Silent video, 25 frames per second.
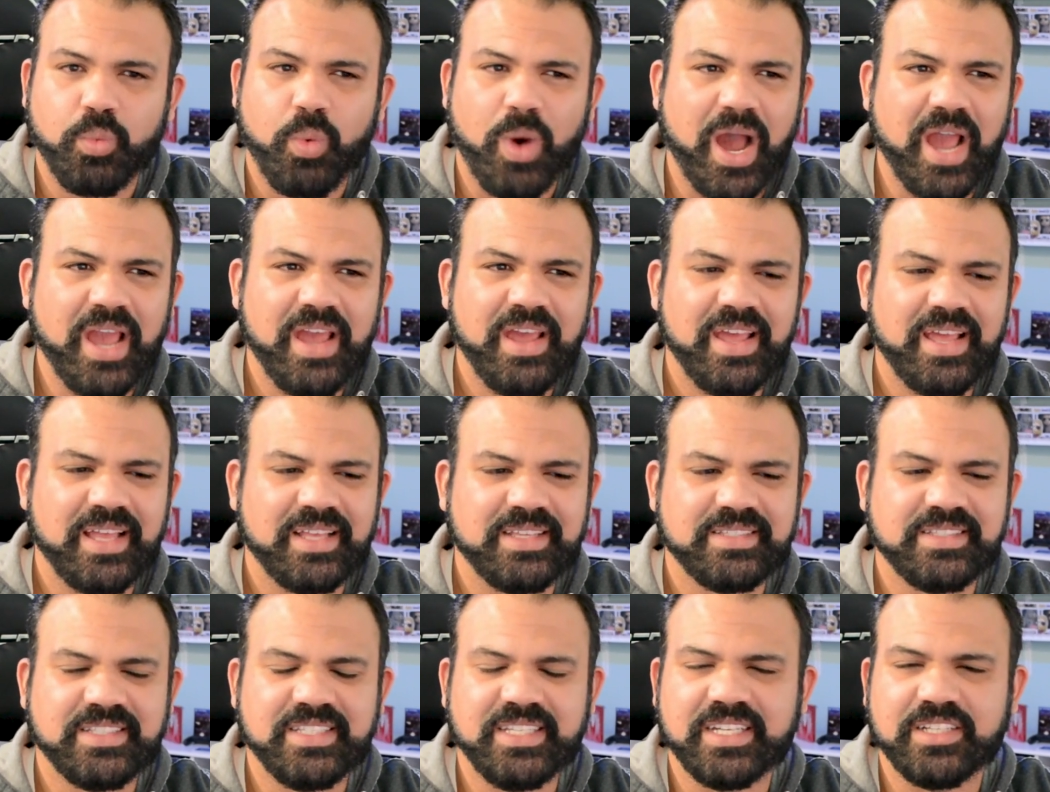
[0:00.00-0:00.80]
Why
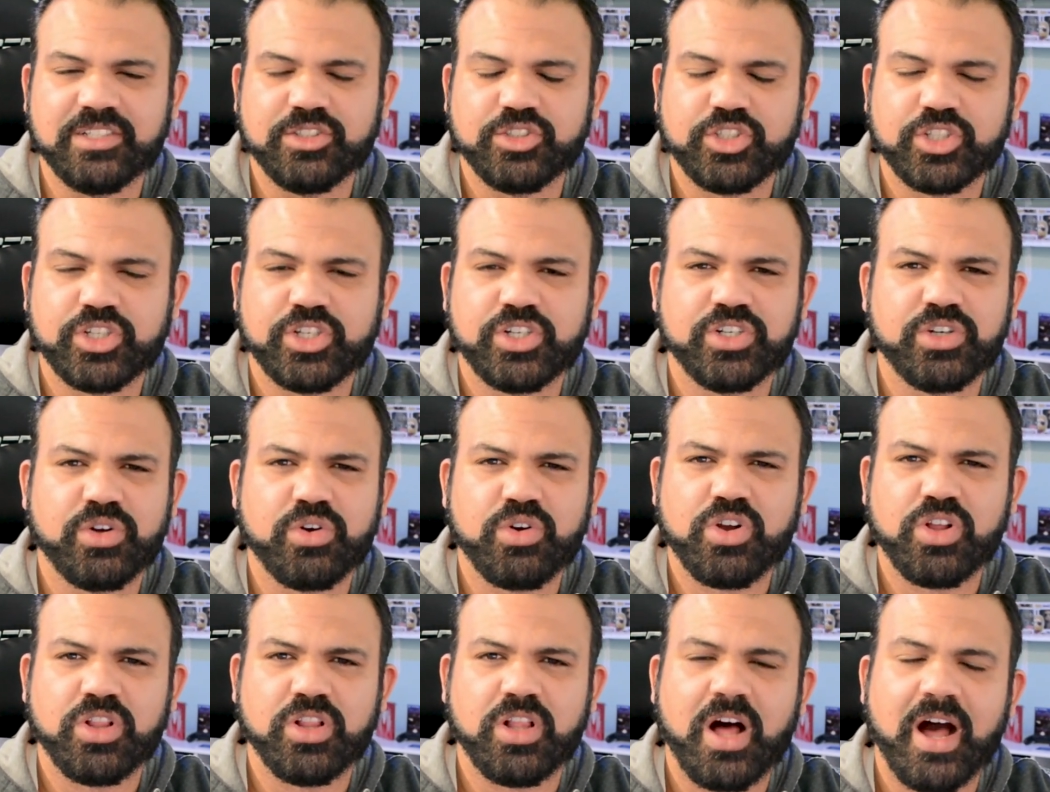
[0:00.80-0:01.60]
is the
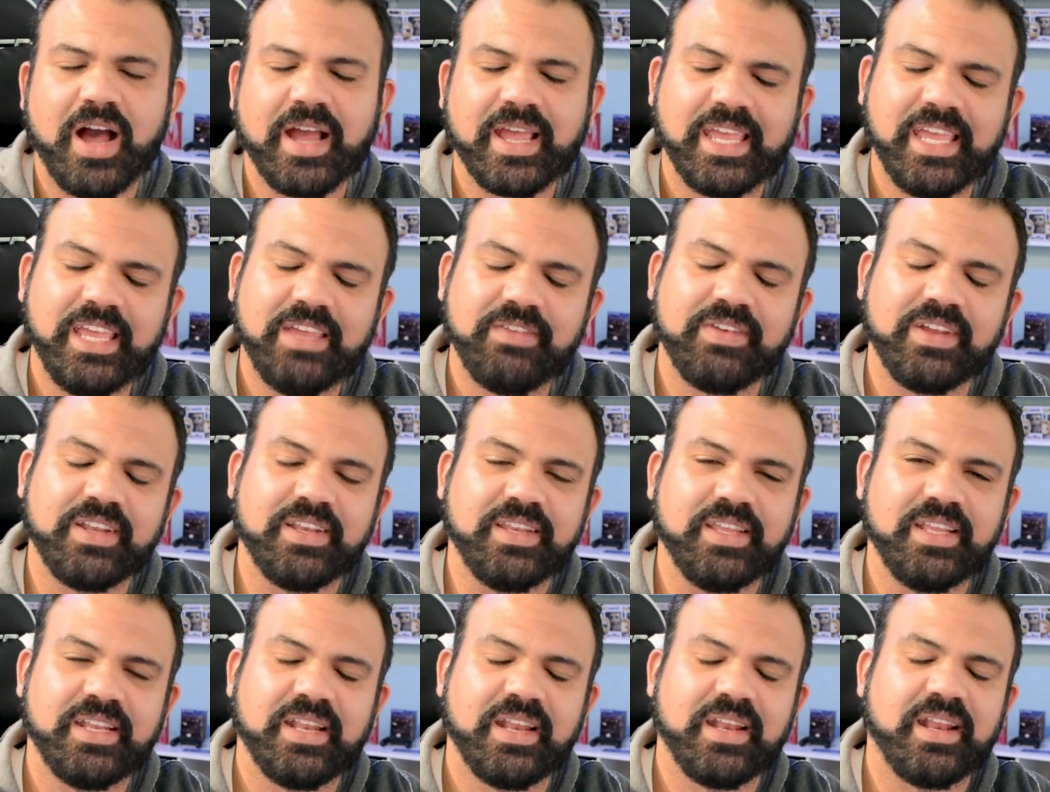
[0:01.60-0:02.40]
internal clock even
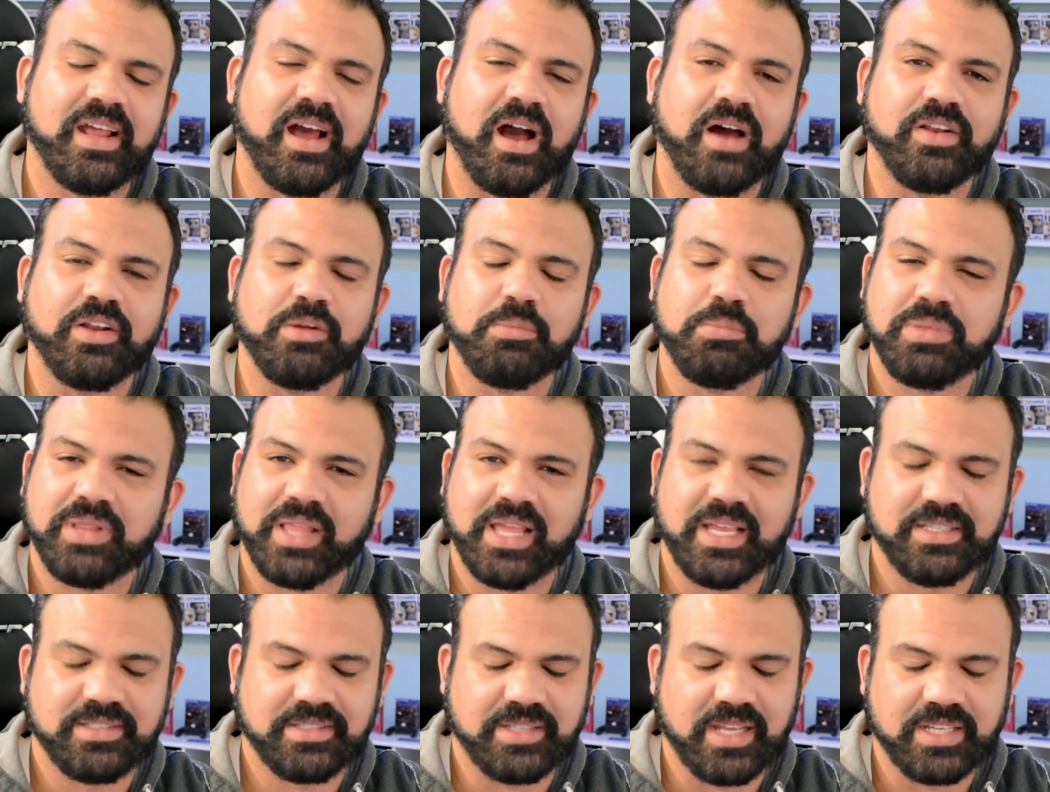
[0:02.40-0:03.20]
needed on a
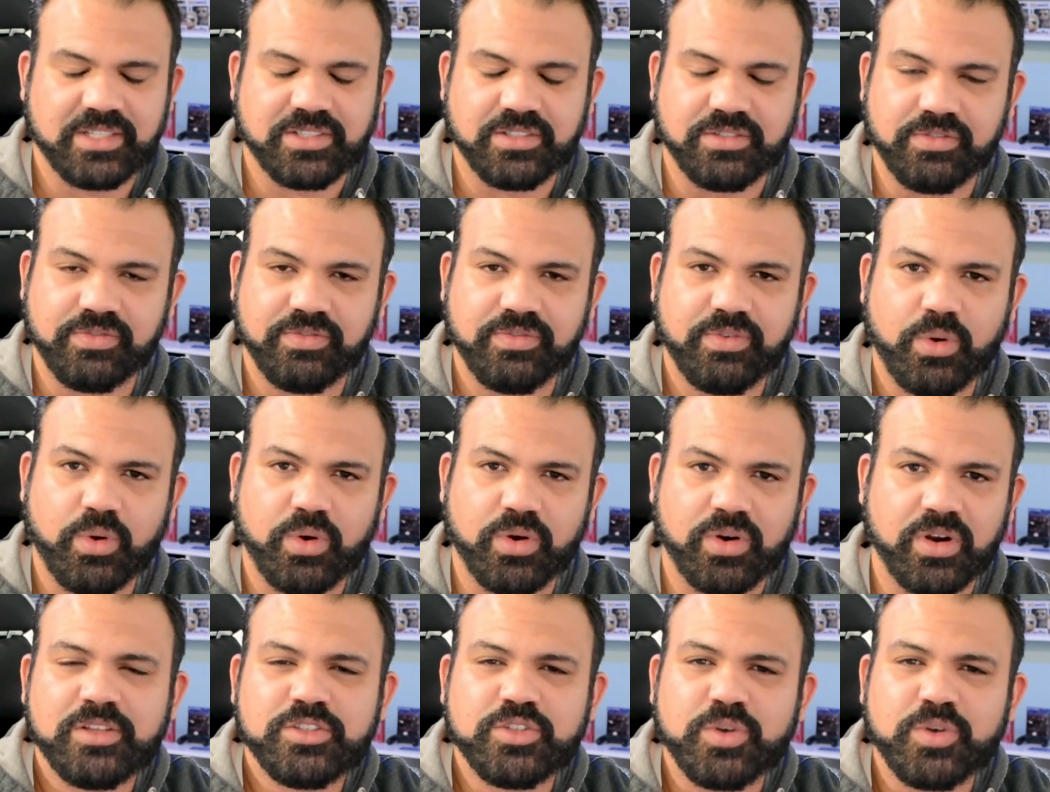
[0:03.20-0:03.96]
PlayStation 4?